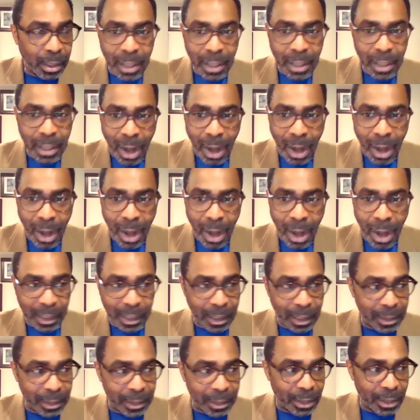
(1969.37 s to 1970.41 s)
The
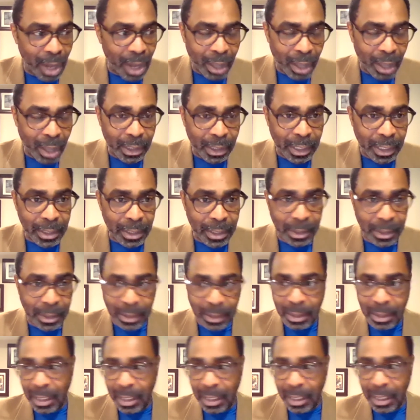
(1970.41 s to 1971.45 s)
medical
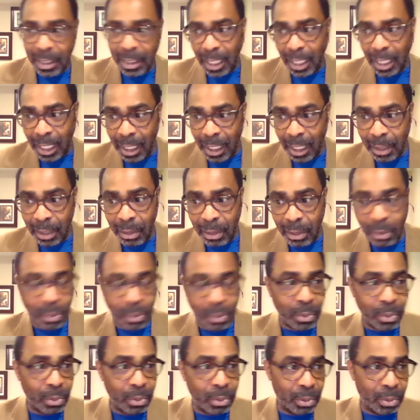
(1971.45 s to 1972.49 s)
doctors, they
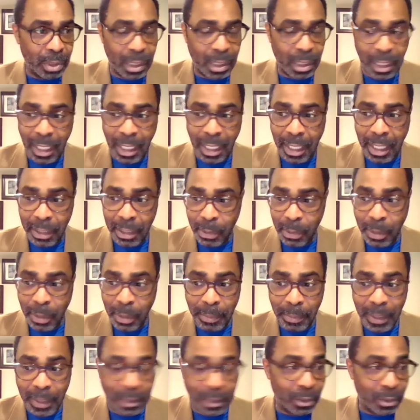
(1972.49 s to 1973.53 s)
do their
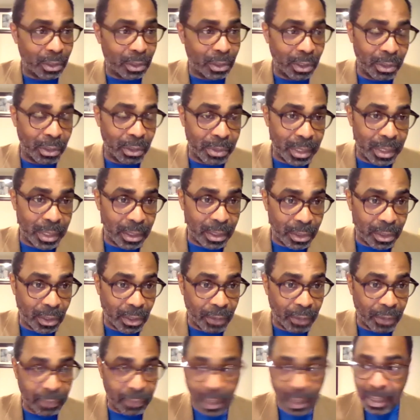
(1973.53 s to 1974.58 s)
treatments and surgeries and
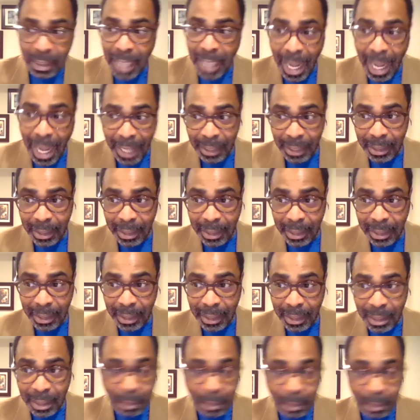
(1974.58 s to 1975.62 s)
stuff. The scientists
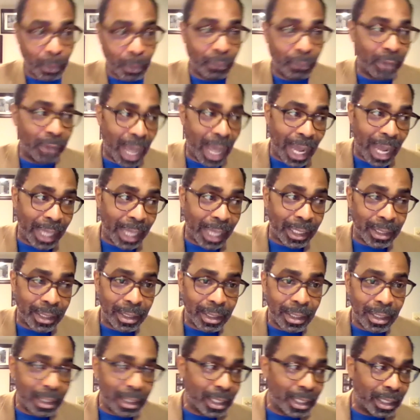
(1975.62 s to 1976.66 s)
provide
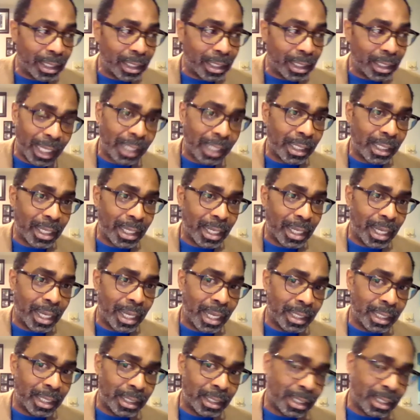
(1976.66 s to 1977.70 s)
the data
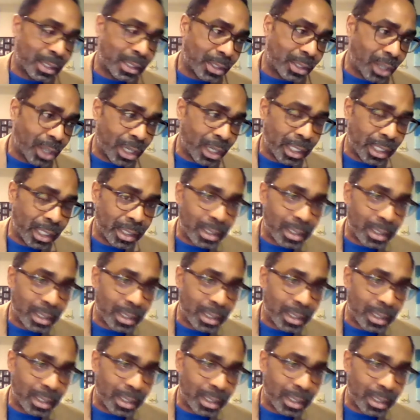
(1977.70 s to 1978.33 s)
and the studies